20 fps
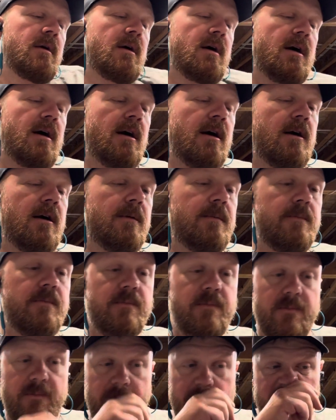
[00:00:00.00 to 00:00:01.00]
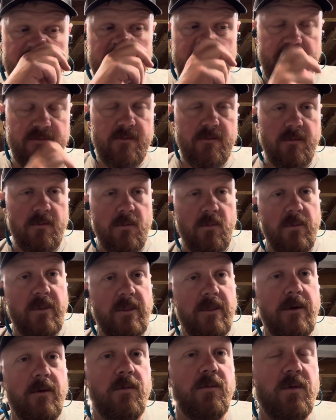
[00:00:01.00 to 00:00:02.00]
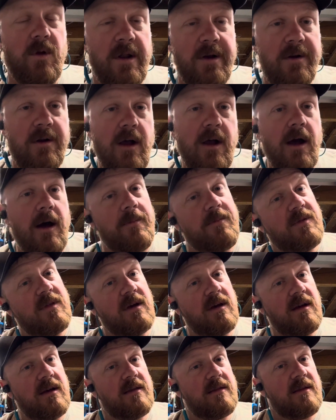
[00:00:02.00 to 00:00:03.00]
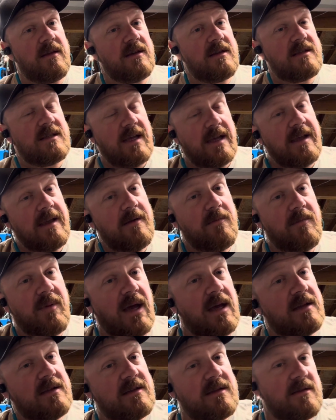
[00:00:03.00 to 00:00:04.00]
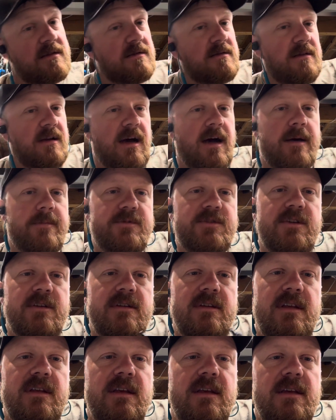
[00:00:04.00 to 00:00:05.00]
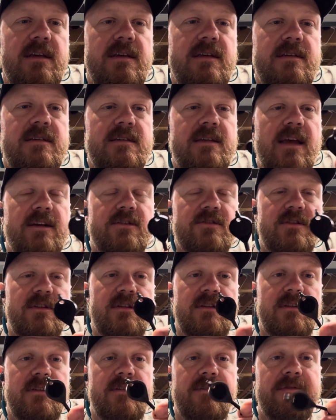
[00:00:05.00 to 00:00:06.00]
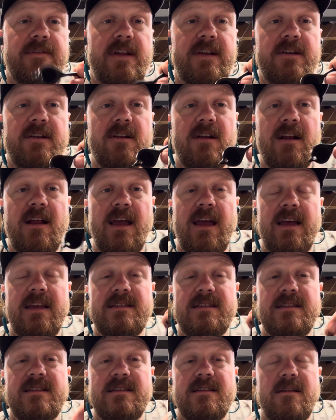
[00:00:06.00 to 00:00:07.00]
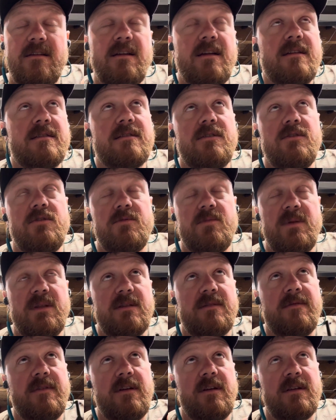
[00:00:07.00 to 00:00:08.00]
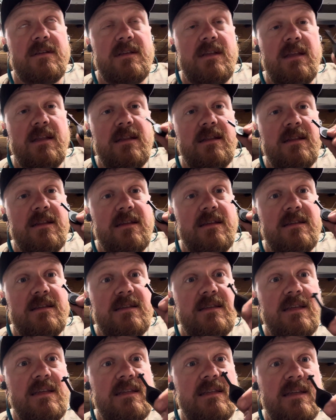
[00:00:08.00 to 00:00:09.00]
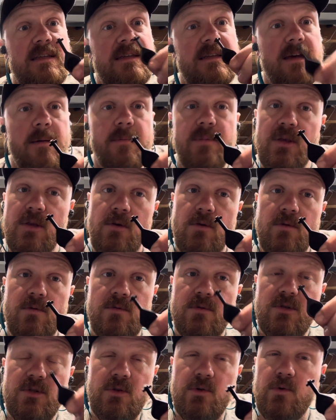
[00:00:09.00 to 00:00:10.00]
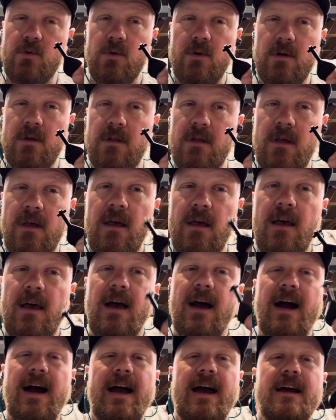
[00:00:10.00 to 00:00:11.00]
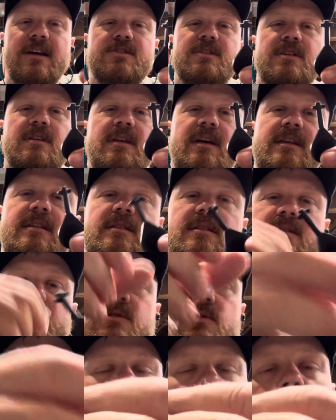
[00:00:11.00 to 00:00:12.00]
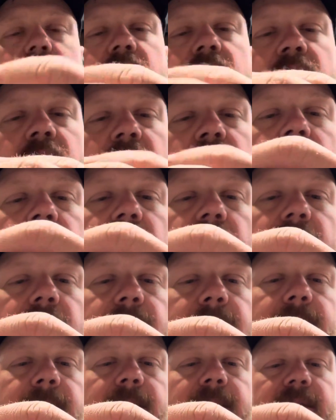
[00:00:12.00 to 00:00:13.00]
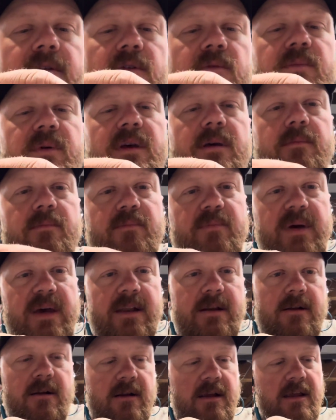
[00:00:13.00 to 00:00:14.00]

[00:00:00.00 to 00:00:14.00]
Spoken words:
The runner-up, the second best option is actually the Defender ST, the CCW tool. I actually like this tool a little bit better.